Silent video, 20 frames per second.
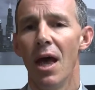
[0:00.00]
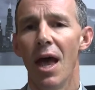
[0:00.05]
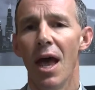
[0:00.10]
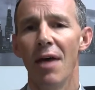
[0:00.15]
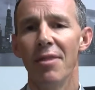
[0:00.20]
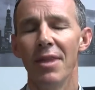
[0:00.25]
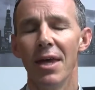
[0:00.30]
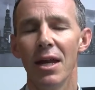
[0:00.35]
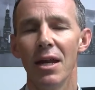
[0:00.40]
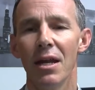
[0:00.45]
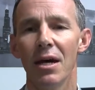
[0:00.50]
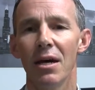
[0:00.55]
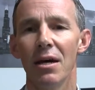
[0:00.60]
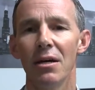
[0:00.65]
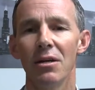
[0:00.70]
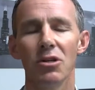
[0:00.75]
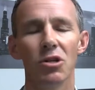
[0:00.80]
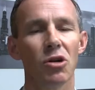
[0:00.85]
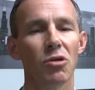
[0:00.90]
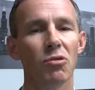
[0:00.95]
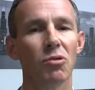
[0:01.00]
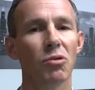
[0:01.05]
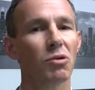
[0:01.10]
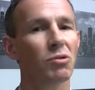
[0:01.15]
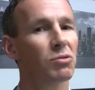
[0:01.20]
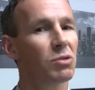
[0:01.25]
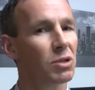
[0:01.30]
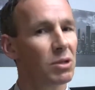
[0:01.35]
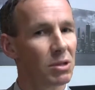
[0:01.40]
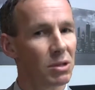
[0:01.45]
And then
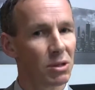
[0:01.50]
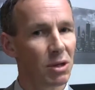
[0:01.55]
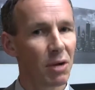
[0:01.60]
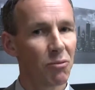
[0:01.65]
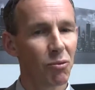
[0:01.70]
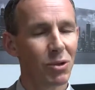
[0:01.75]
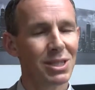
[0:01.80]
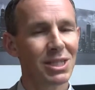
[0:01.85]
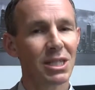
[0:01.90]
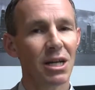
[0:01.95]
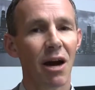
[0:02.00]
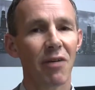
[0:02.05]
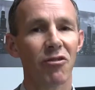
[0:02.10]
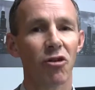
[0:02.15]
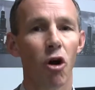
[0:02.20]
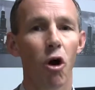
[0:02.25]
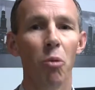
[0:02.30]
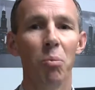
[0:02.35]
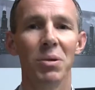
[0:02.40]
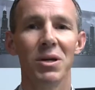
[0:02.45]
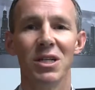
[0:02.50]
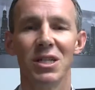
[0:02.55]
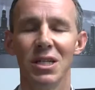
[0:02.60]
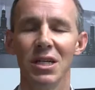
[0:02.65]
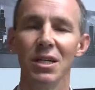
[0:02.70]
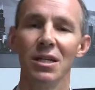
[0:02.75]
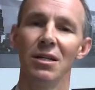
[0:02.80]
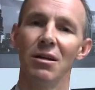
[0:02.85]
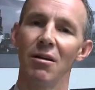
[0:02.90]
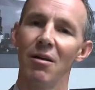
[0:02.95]
when's the offer open
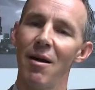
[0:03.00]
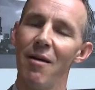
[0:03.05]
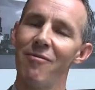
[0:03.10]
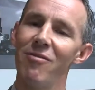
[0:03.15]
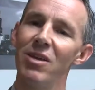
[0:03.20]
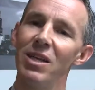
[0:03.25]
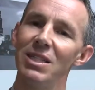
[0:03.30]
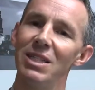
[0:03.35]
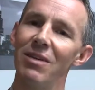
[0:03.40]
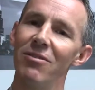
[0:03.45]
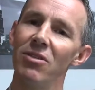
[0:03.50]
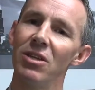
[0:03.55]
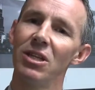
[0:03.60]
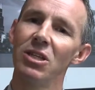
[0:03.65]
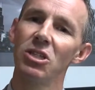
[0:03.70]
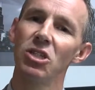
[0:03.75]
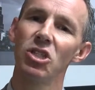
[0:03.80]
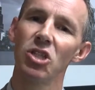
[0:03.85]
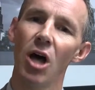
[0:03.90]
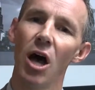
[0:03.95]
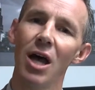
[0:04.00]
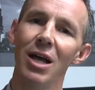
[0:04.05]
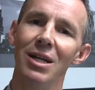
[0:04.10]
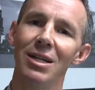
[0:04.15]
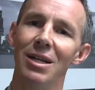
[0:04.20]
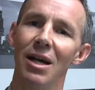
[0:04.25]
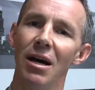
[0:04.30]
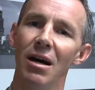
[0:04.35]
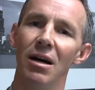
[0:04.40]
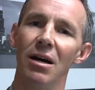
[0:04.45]
till? Is everything
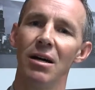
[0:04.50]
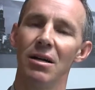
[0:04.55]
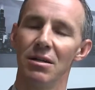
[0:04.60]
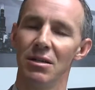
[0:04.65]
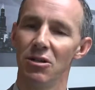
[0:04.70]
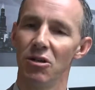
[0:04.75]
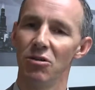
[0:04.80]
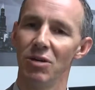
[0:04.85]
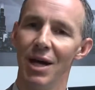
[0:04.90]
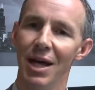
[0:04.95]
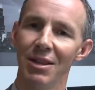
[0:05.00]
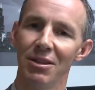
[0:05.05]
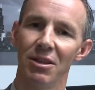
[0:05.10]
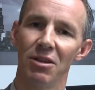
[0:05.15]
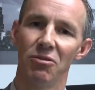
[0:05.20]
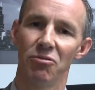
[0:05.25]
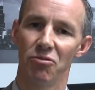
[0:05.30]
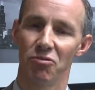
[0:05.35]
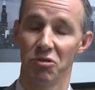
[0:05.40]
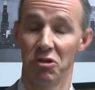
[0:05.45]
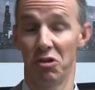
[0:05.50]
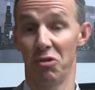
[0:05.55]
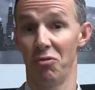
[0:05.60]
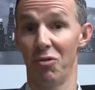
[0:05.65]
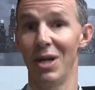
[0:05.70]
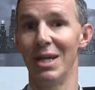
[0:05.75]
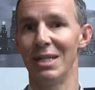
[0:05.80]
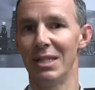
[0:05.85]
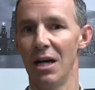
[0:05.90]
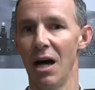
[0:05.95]
signed at the
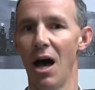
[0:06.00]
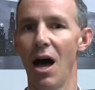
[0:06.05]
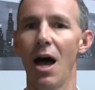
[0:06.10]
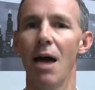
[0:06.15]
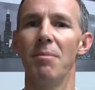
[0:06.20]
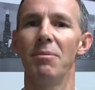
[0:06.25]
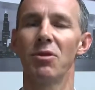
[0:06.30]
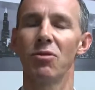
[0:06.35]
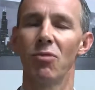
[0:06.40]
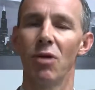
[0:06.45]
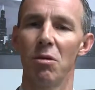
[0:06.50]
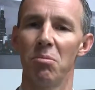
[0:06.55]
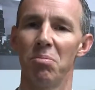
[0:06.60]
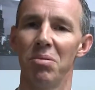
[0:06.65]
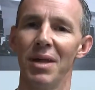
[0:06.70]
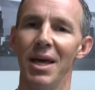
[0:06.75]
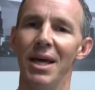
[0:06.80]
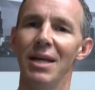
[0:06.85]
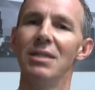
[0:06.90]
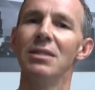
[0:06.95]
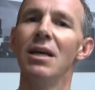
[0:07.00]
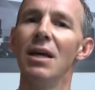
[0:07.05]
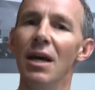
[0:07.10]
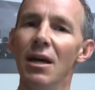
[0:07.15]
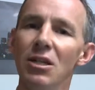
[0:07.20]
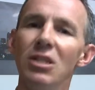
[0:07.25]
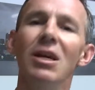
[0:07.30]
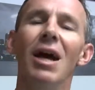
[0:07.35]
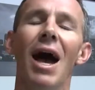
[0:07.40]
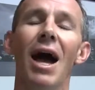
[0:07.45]
right time, at the right place?
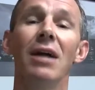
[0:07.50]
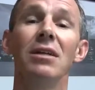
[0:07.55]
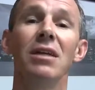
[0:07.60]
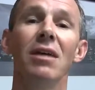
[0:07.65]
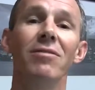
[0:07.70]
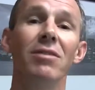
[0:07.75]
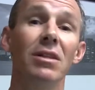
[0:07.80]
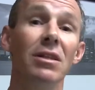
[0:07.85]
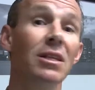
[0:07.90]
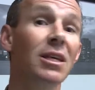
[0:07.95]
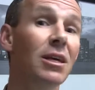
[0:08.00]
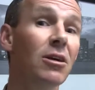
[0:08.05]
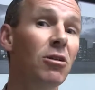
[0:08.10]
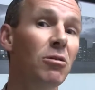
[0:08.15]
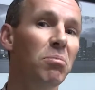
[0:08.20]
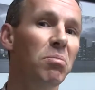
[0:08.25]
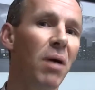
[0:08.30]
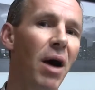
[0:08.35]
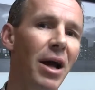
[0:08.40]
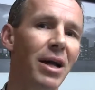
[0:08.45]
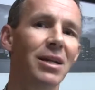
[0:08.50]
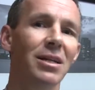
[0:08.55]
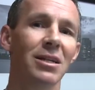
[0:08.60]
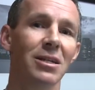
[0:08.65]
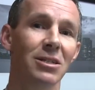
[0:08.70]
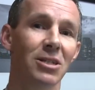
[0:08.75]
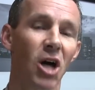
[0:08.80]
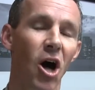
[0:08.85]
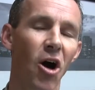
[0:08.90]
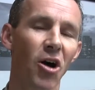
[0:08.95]
Do you actually have a legal
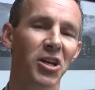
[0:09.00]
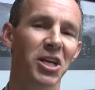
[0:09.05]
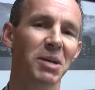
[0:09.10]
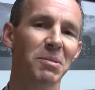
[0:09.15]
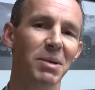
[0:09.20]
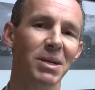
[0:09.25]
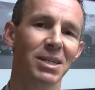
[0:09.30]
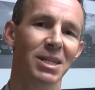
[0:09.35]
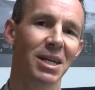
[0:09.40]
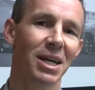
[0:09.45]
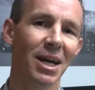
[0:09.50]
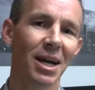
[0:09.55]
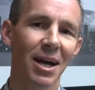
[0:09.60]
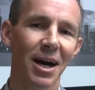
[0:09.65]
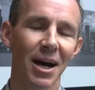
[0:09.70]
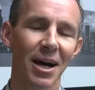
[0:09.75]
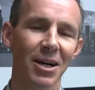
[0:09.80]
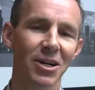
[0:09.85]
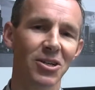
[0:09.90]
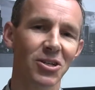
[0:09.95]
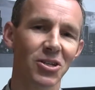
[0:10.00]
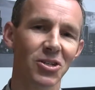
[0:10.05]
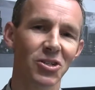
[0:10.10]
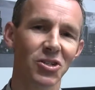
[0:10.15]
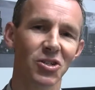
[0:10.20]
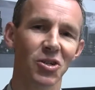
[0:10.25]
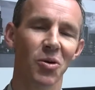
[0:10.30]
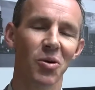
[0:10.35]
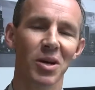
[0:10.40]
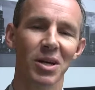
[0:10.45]
binding document
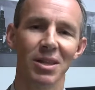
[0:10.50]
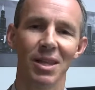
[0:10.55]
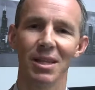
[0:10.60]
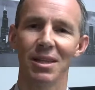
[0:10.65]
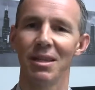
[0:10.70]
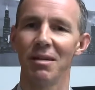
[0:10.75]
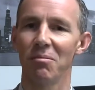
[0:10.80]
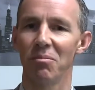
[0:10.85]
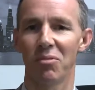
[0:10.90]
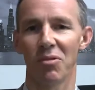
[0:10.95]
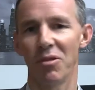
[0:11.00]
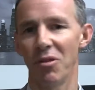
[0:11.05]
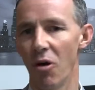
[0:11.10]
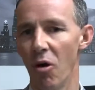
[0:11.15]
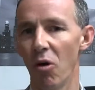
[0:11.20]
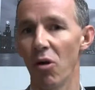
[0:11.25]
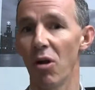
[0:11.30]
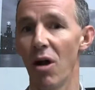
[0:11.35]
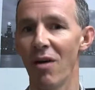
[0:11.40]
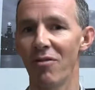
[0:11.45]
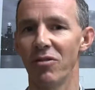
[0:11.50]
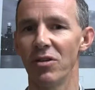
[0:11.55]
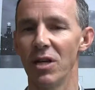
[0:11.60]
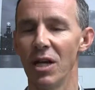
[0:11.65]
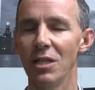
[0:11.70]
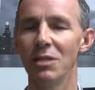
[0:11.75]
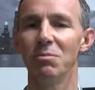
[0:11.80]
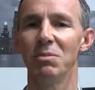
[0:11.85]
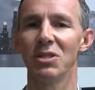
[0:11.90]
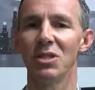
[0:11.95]
showing that the whole offer
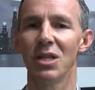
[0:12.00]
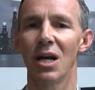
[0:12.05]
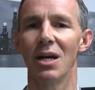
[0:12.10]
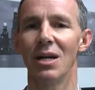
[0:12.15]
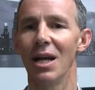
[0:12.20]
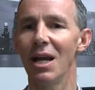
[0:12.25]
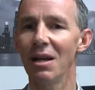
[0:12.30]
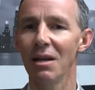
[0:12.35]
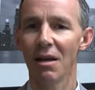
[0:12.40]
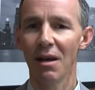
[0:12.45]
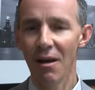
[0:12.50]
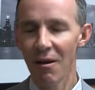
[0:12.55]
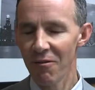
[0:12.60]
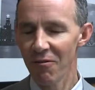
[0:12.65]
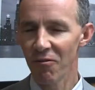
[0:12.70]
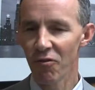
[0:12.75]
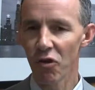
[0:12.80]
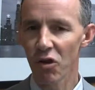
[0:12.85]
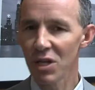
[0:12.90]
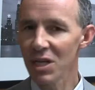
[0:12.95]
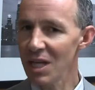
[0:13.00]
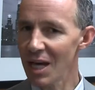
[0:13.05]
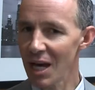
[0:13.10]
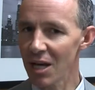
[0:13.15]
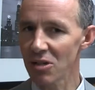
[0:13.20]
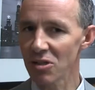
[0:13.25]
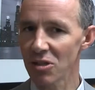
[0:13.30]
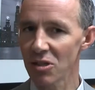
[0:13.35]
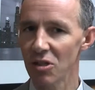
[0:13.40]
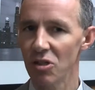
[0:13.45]
has been signed and fully
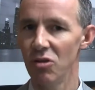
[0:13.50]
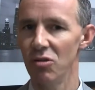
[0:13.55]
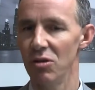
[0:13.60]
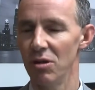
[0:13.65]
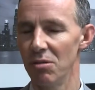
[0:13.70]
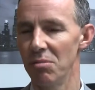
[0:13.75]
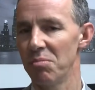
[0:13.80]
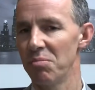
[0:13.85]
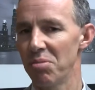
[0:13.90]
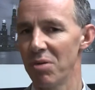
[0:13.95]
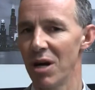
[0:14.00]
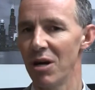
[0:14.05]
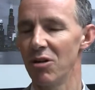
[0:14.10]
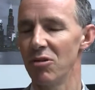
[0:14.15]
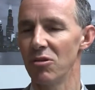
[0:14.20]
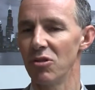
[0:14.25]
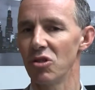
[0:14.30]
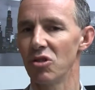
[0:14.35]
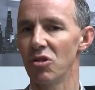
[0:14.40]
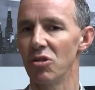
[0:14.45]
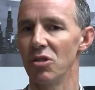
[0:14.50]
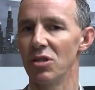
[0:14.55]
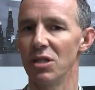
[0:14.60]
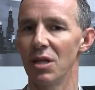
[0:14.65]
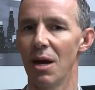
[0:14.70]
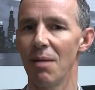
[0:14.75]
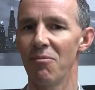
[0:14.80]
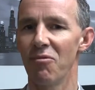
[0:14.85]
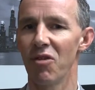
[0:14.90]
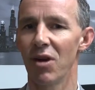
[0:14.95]
executed prior to a certain
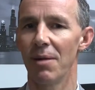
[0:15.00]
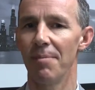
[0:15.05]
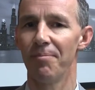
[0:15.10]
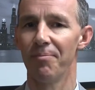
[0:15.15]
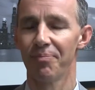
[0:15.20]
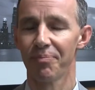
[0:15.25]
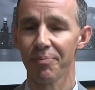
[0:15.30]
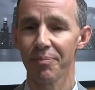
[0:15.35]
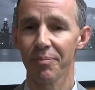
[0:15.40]
time frame?